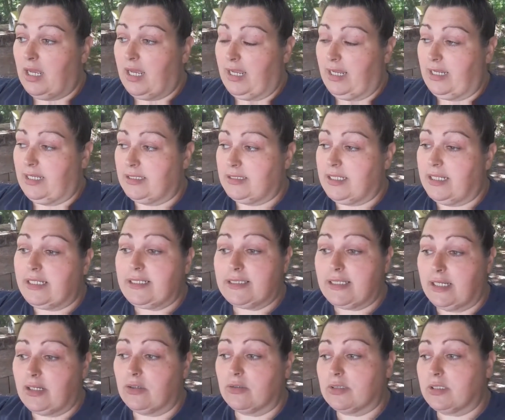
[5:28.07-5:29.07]
And he
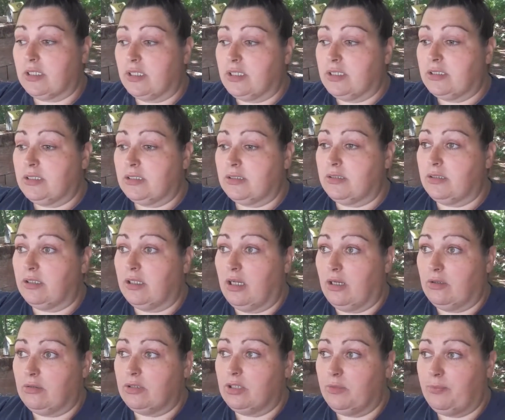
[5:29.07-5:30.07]
tells us,
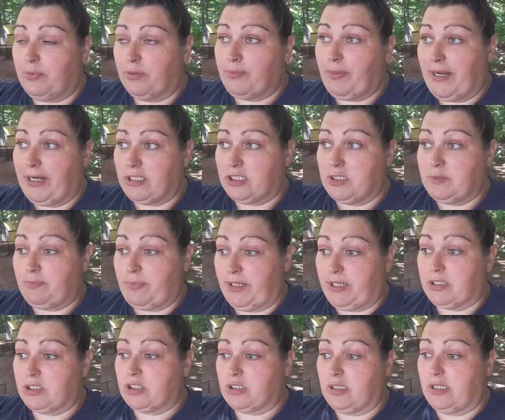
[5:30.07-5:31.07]
you prepare
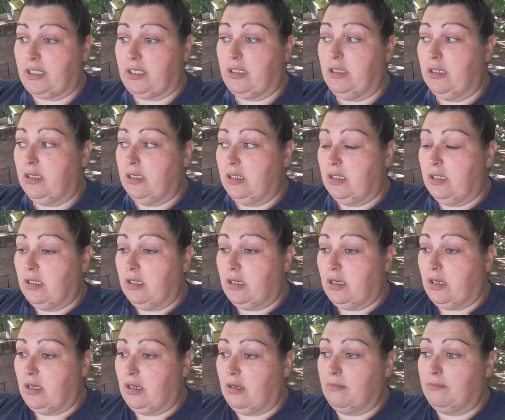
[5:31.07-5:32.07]
spiritually,
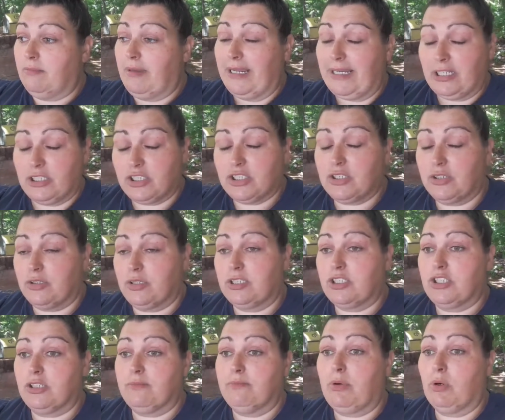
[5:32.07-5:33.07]
making sure
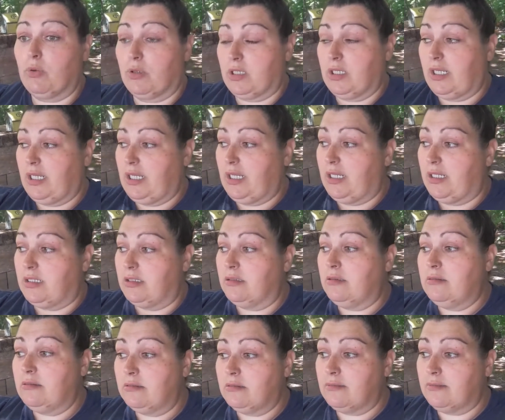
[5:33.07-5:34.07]
that you're born
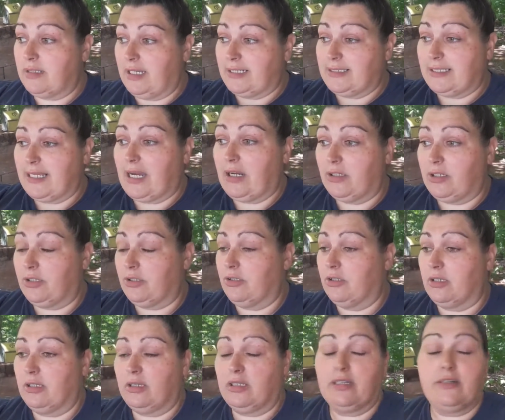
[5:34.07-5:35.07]
again. That's how you're
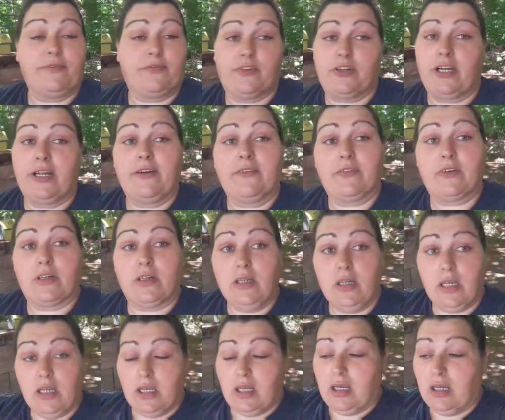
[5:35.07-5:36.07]
going to live forever
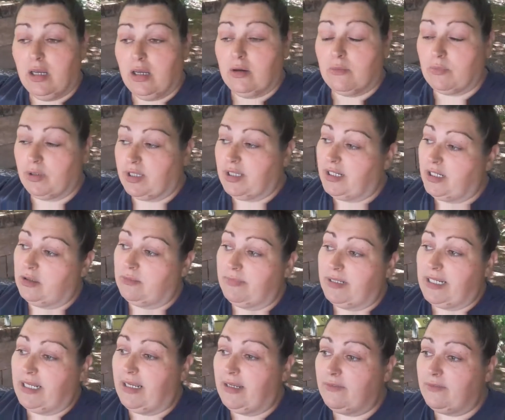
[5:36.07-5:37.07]
with
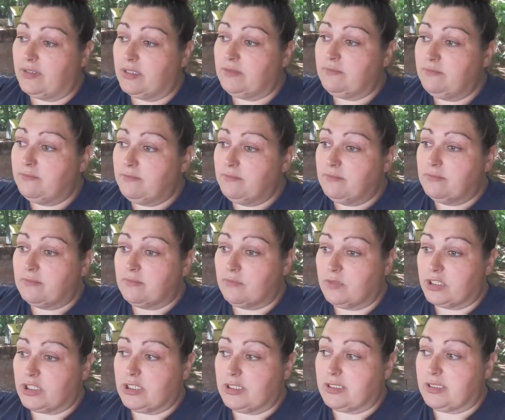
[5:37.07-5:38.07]
him in heaven,
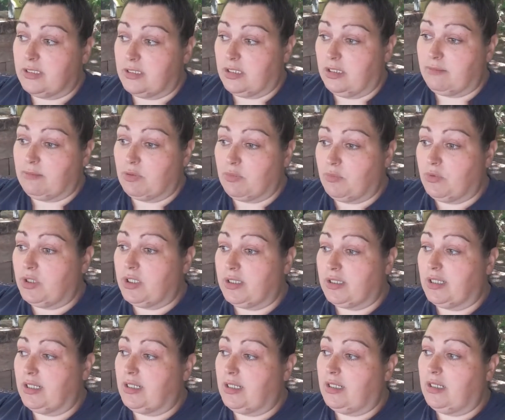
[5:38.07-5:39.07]
which is the number
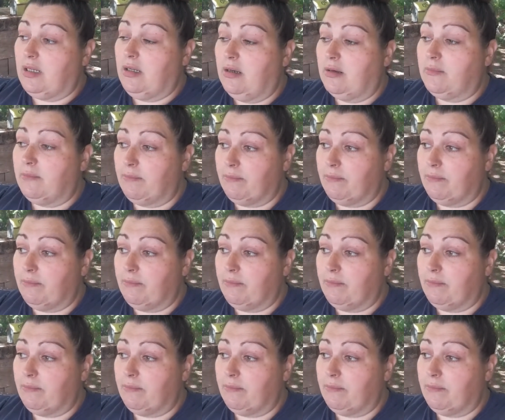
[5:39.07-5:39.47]
one thing.